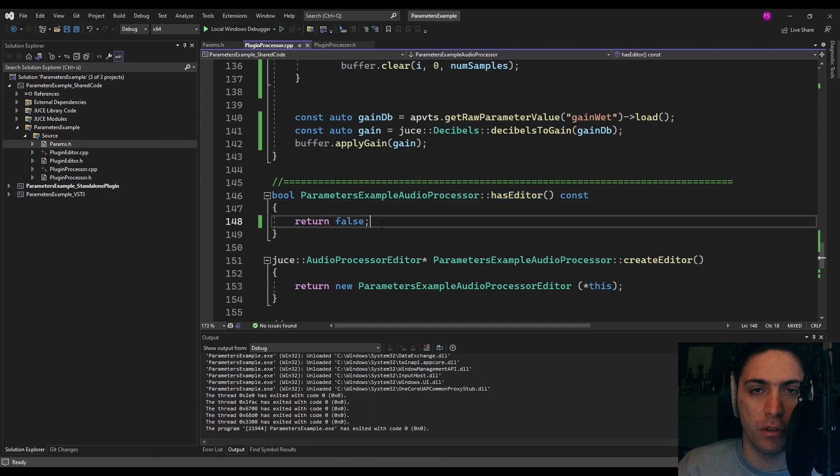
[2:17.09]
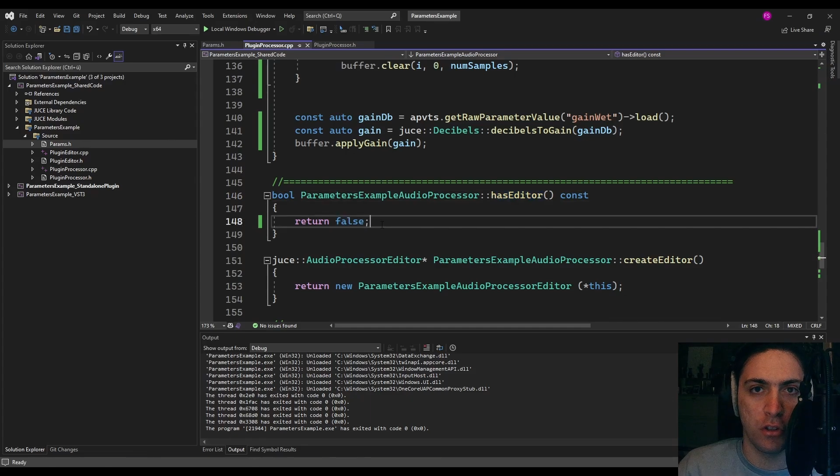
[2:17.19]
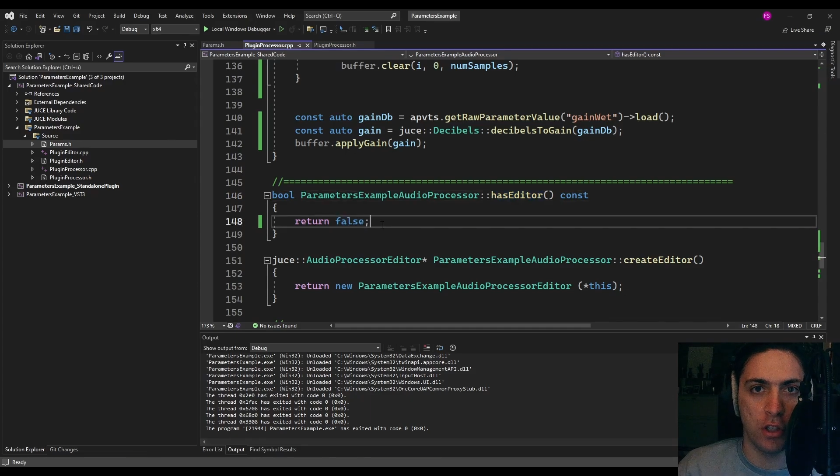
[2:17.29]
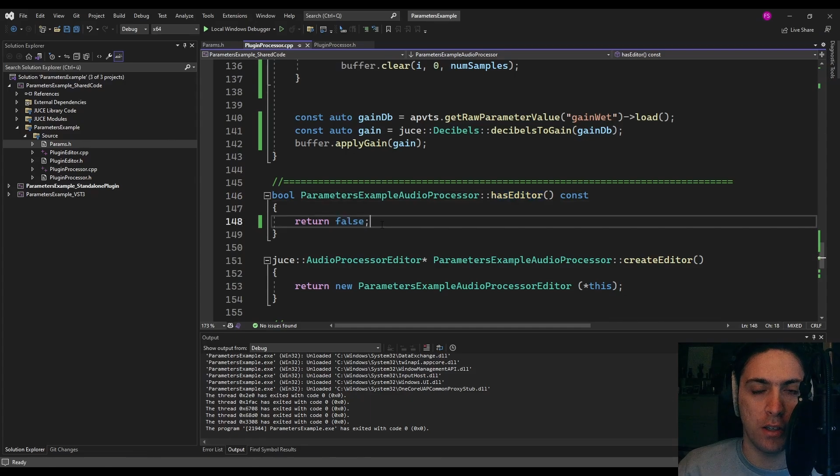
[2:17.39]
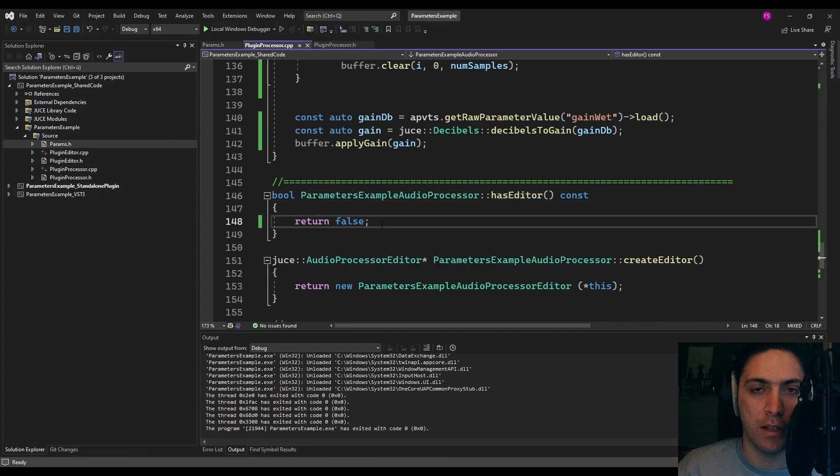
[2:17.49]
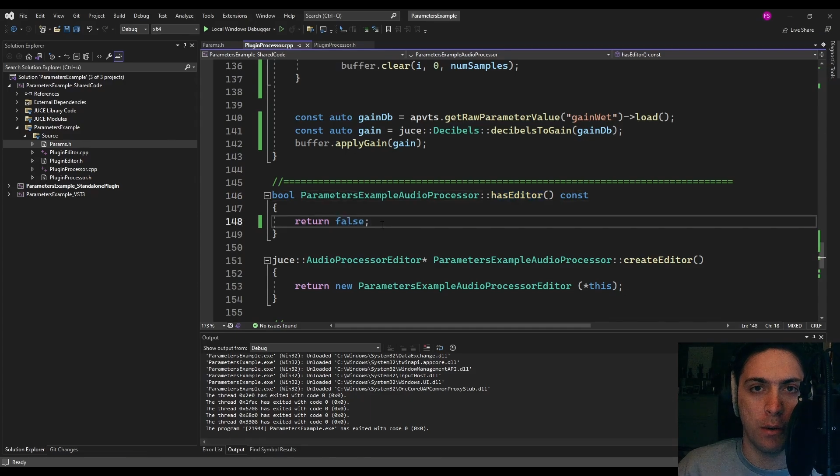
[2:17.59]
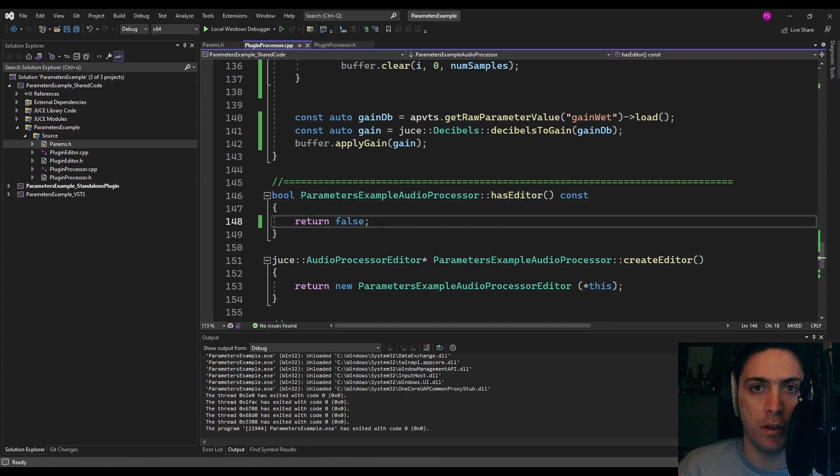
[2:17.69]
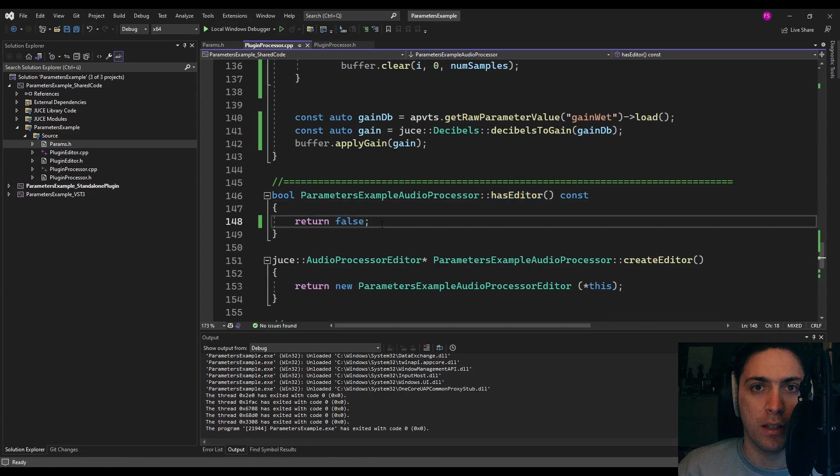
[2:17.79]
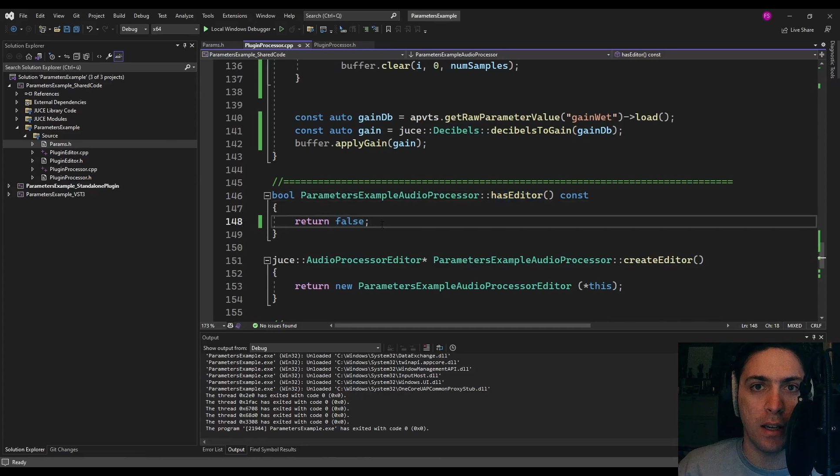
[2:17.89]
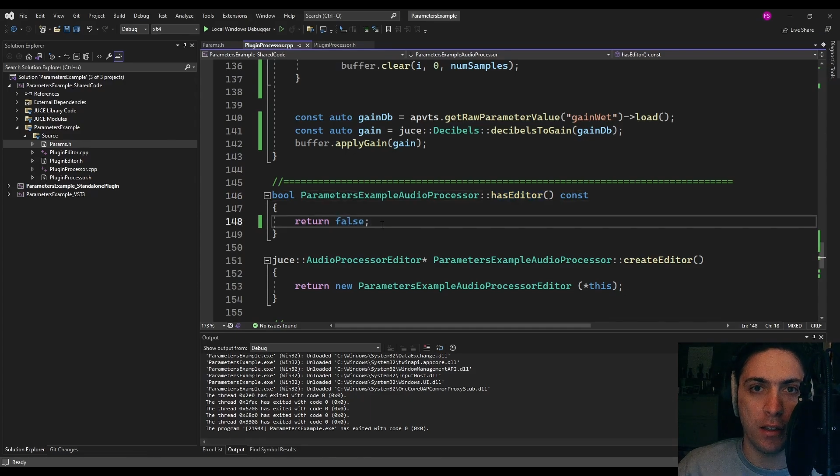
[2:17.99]

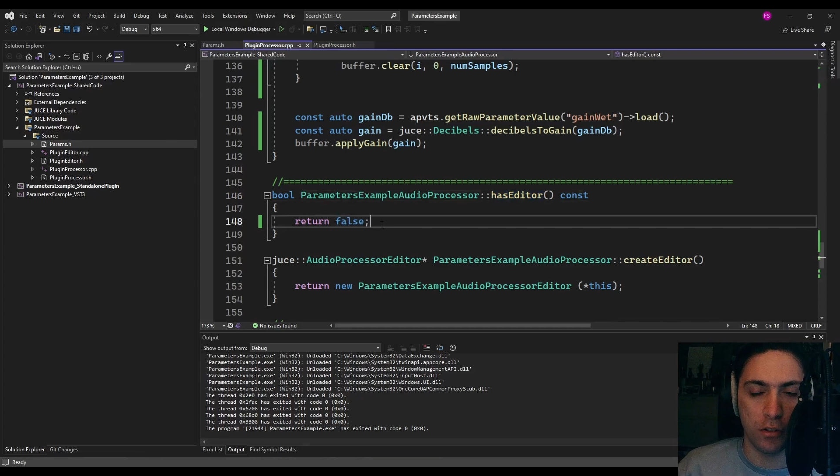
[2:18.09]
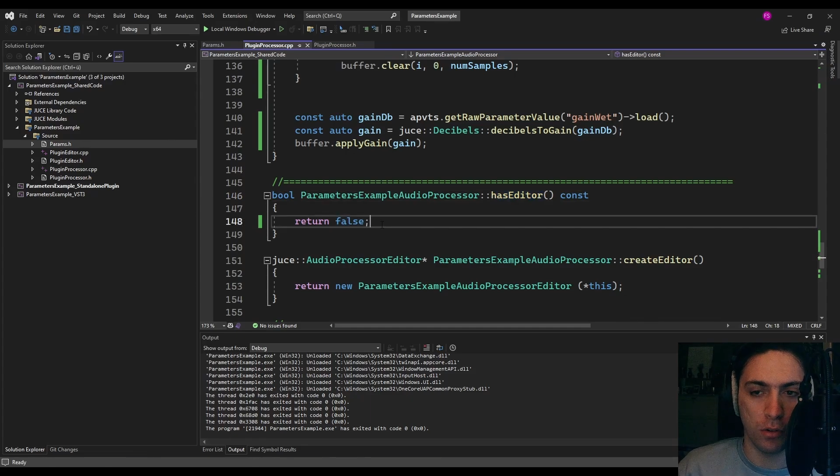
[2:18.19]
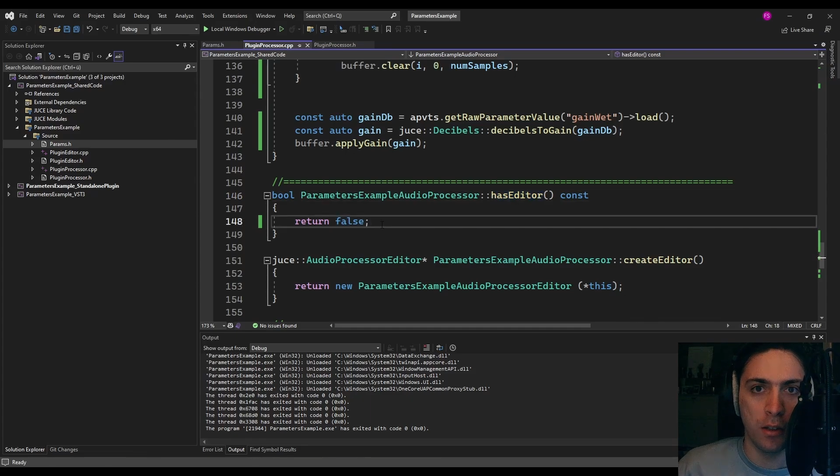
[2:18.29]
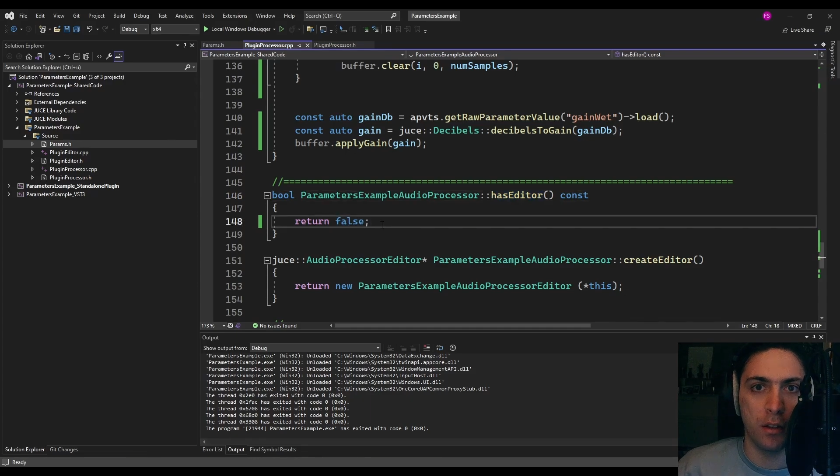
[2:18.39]
generic editor.